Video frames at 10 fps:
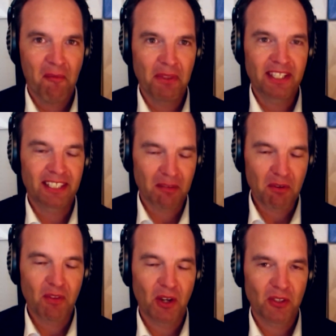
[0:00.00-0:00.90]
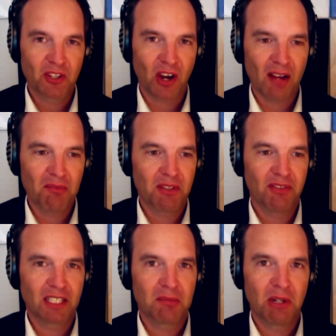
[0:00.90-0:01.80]
some of those types of
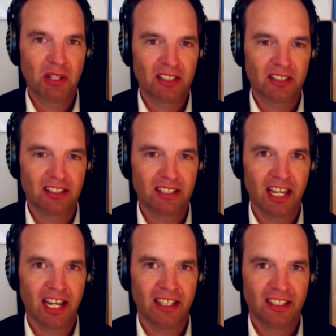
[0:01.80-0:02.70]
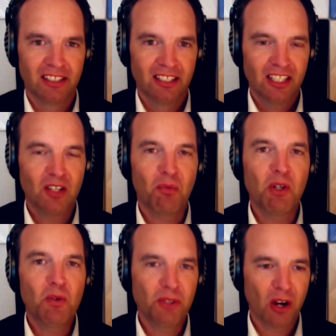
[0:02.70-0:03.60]
experiences that, you know, we
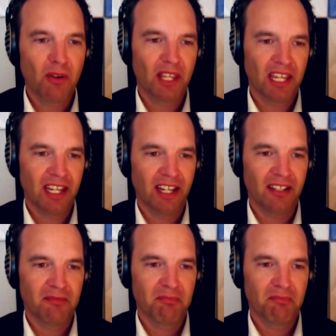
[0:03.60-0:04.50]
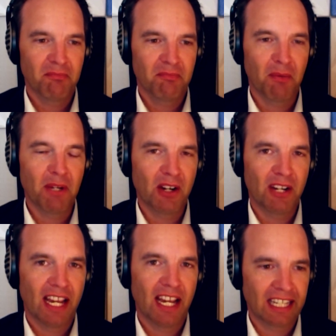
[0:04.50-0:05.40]
all know are there, but we don't
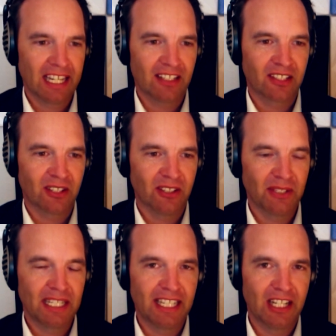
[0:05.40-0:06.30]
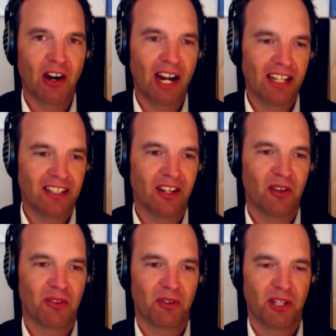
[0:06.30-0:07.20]
know how to get to. You'd need a guide to go
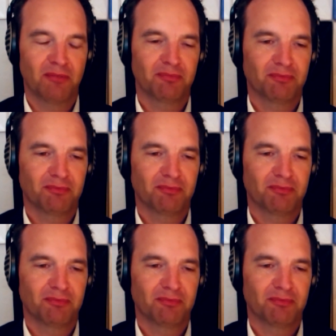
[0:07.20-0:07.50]
through it.